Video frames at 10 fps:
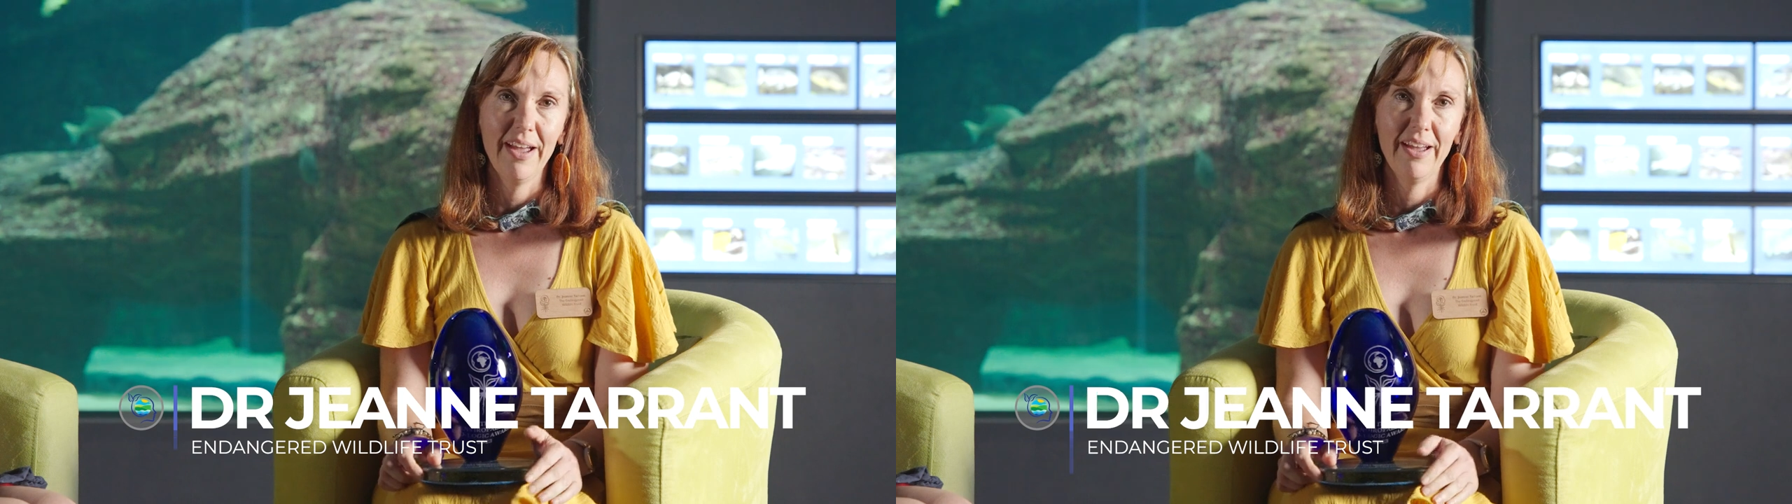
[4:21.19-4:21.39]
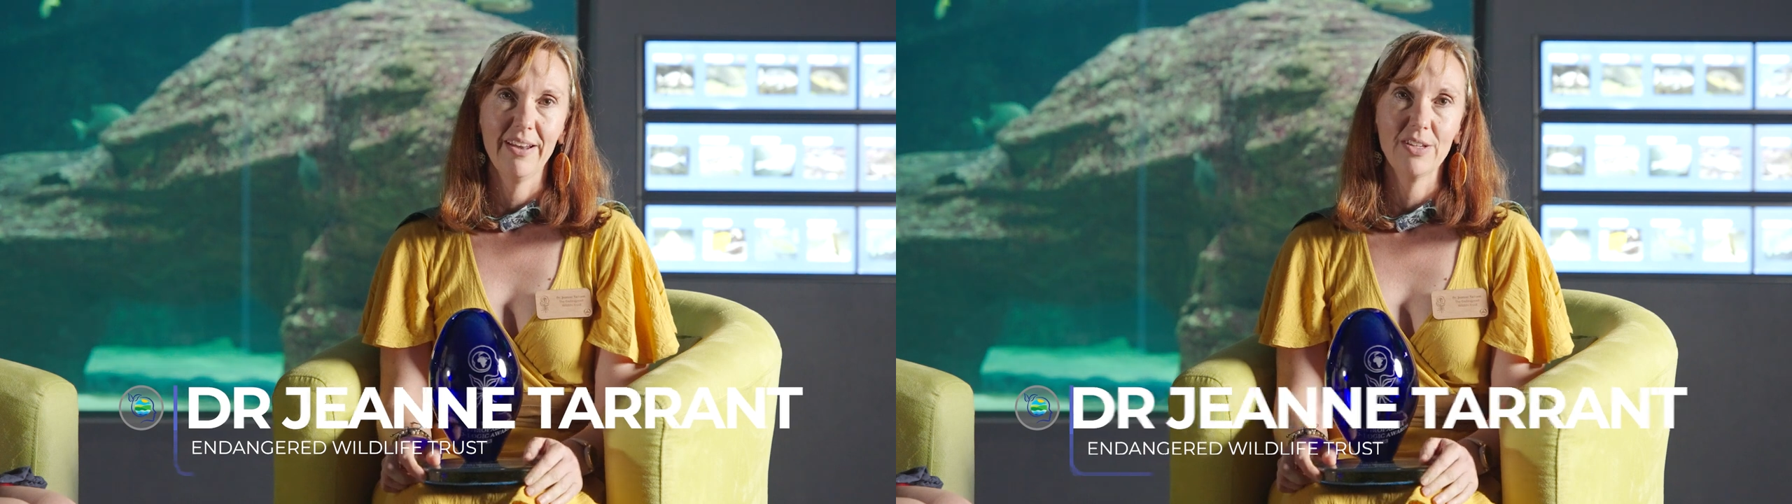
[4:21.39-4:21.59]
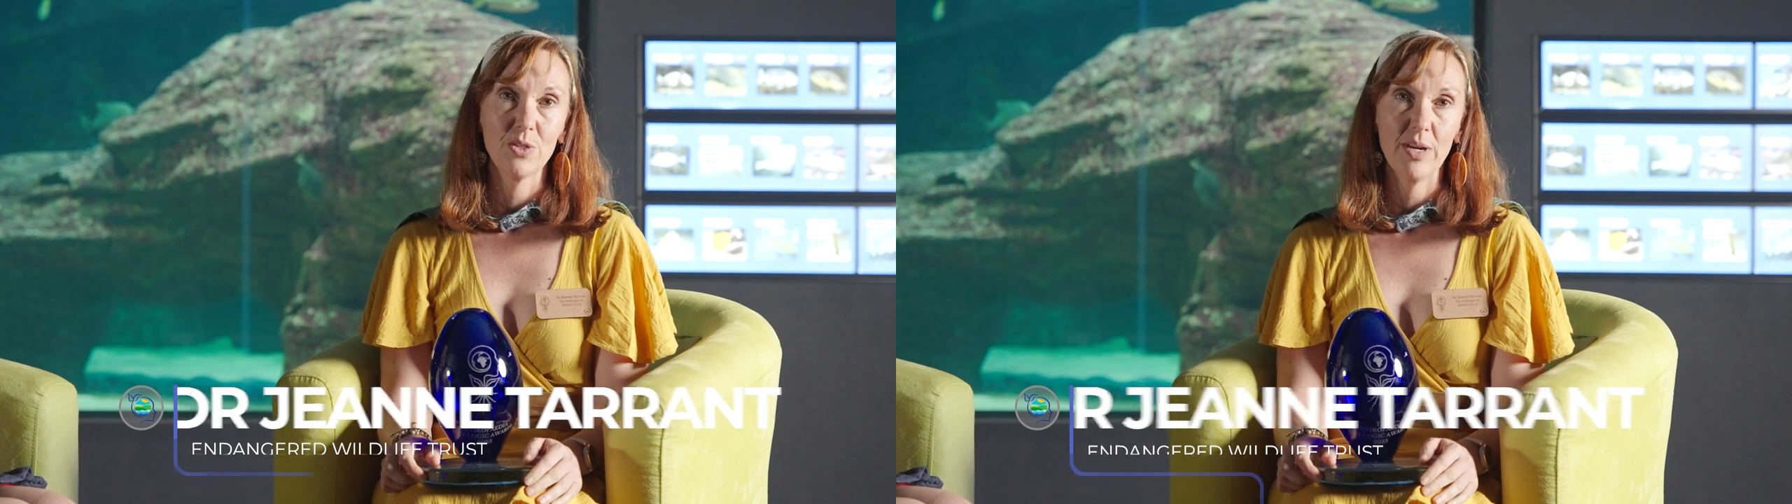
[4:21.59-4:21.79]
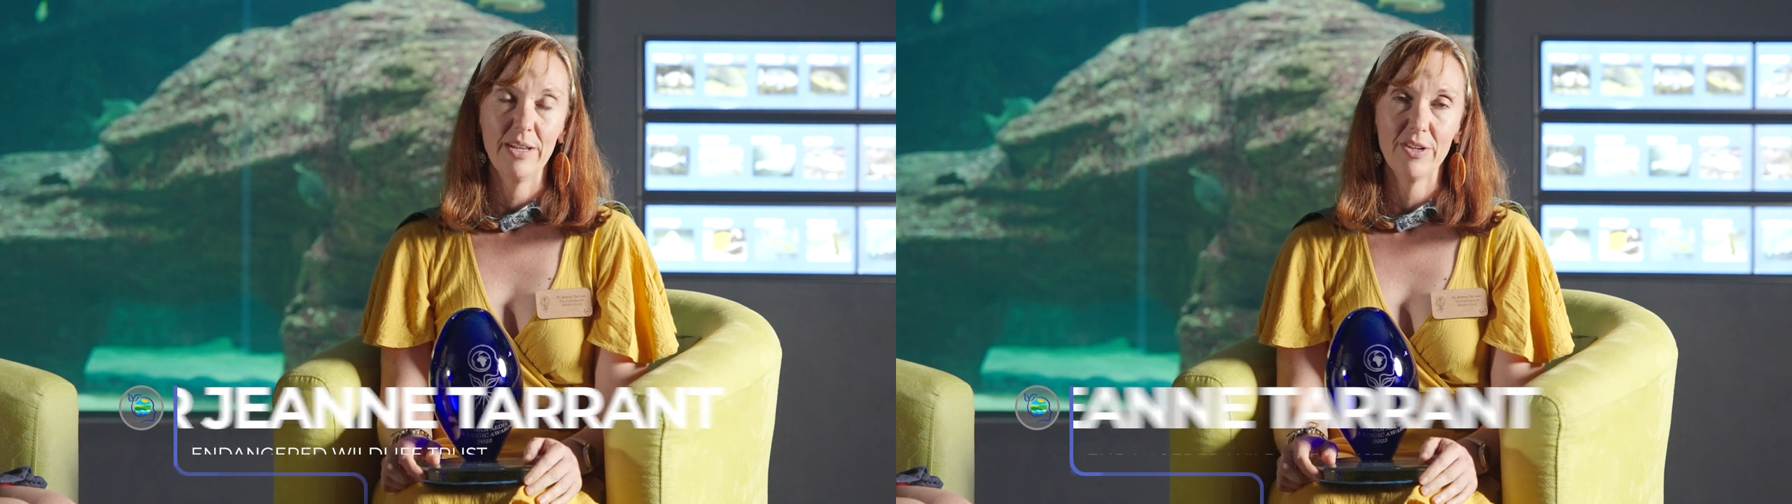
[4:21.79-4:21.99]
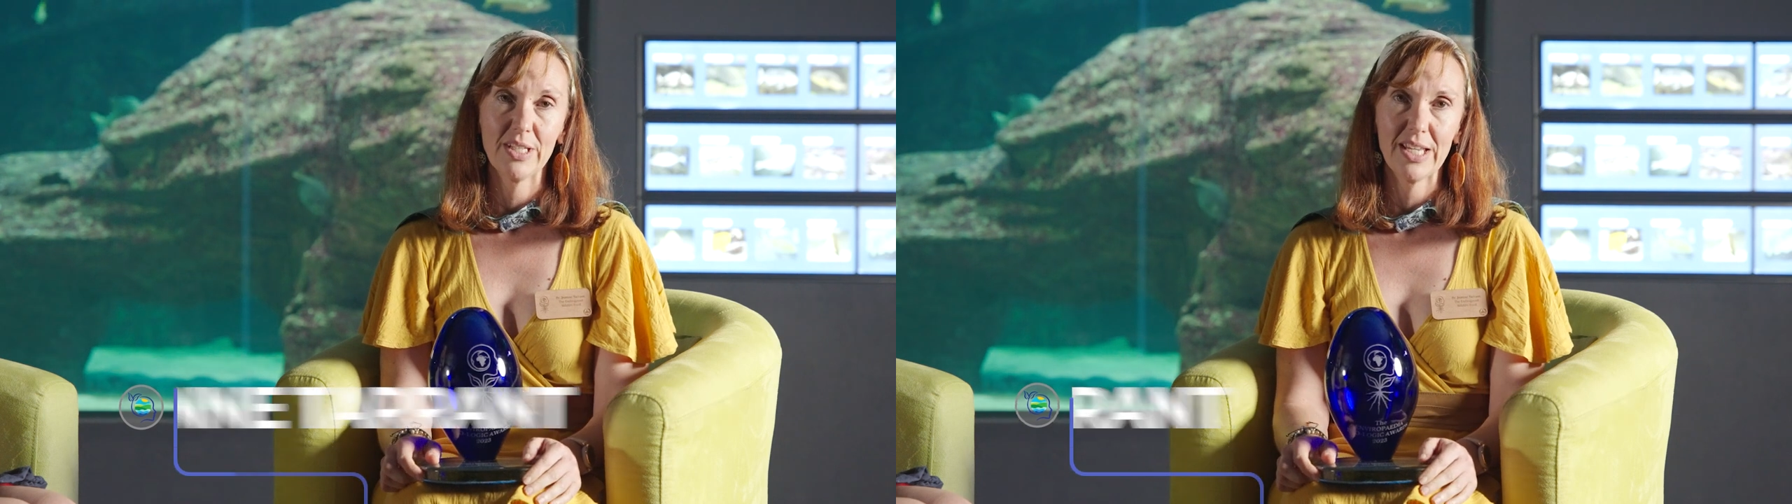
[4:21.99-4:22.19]
and it's
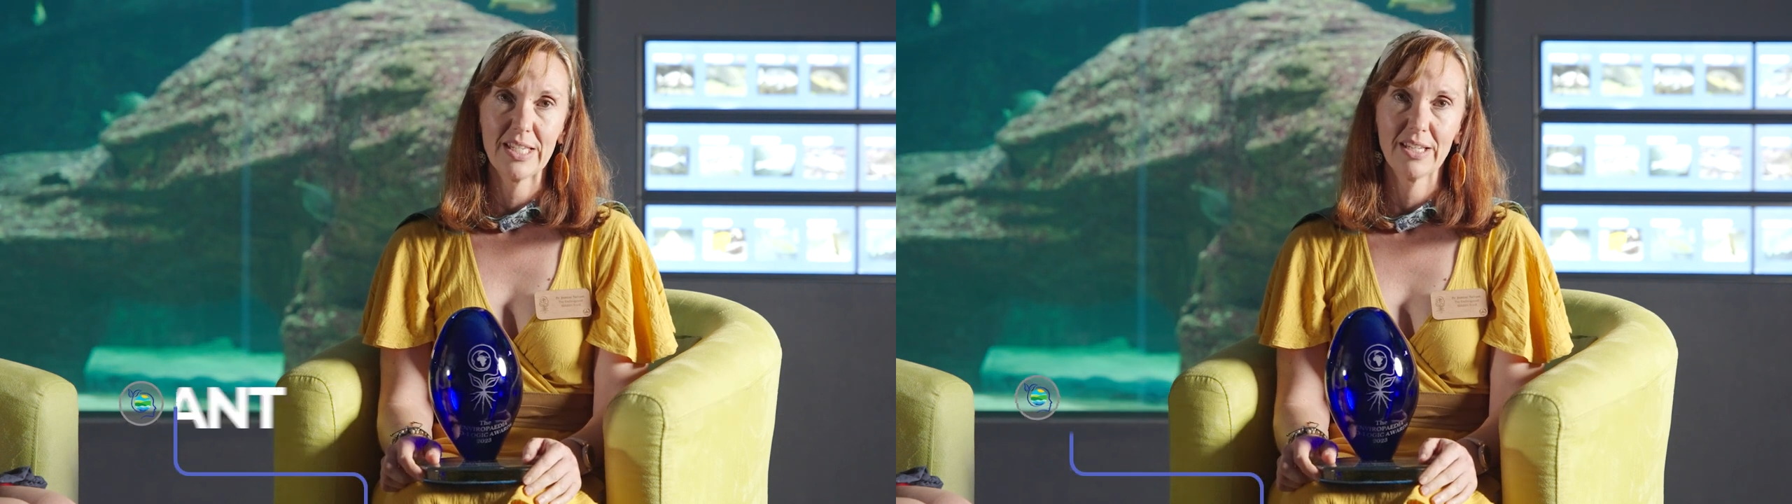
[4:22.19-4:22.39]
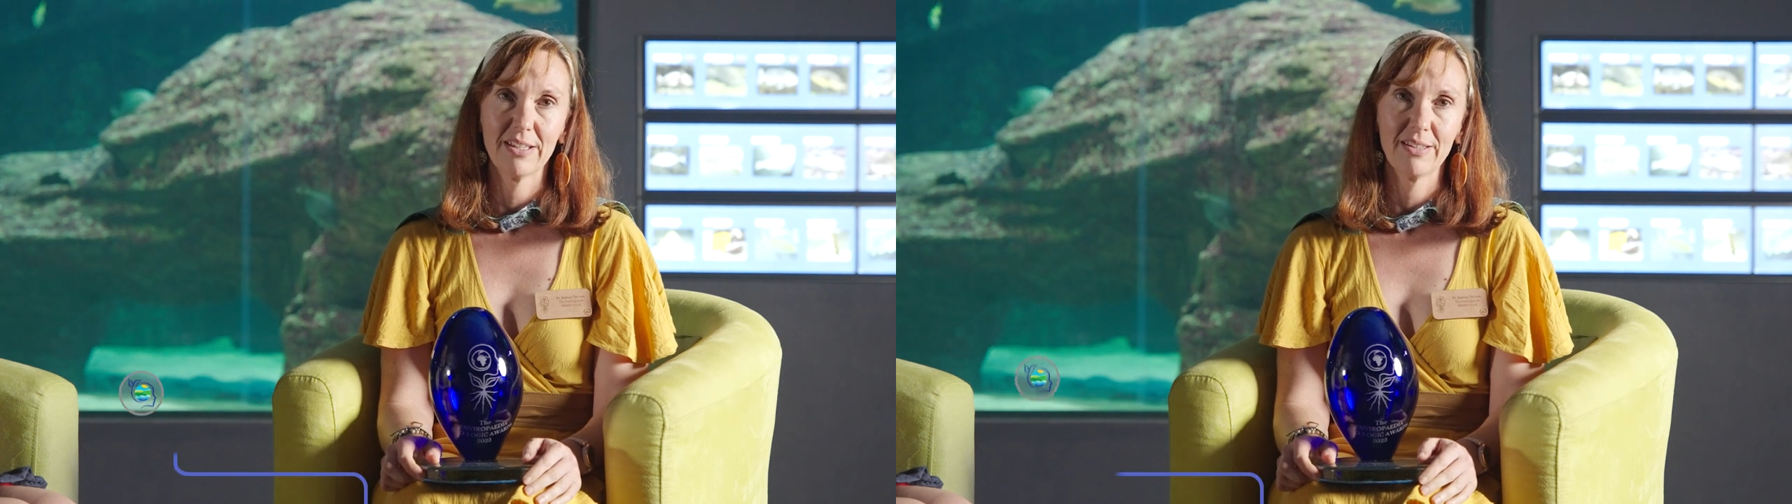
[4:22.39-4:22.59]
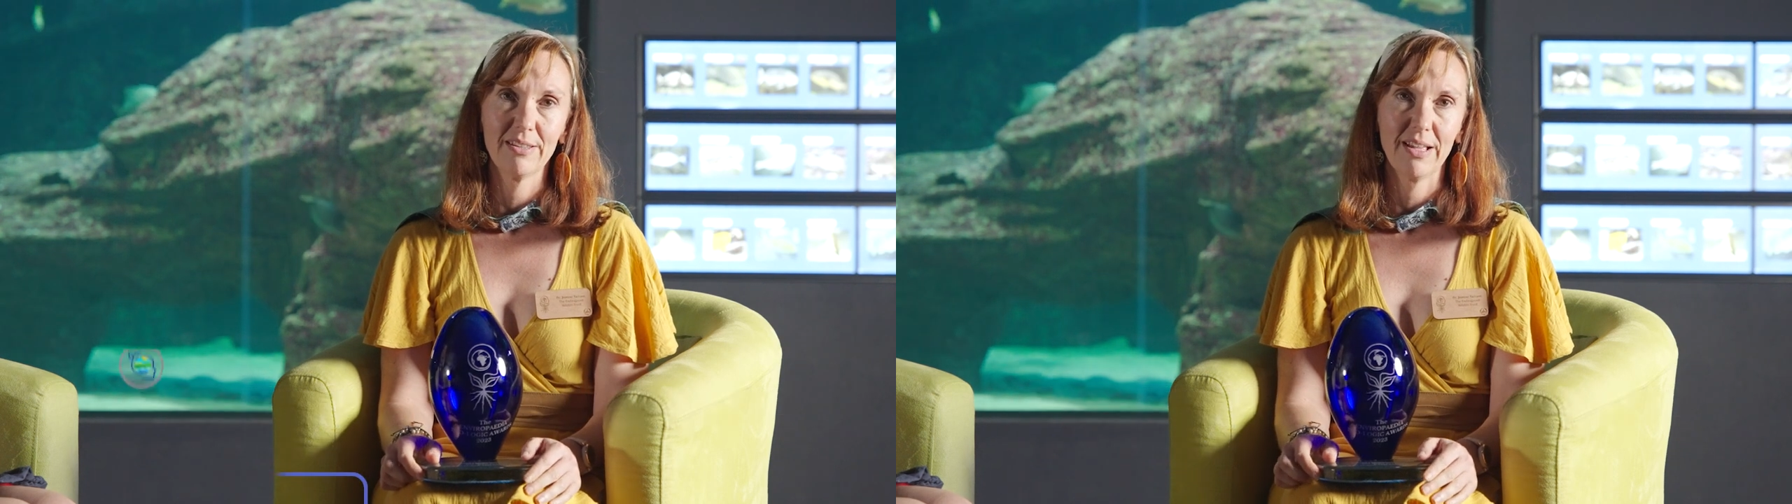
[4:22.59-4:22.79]
really fantastic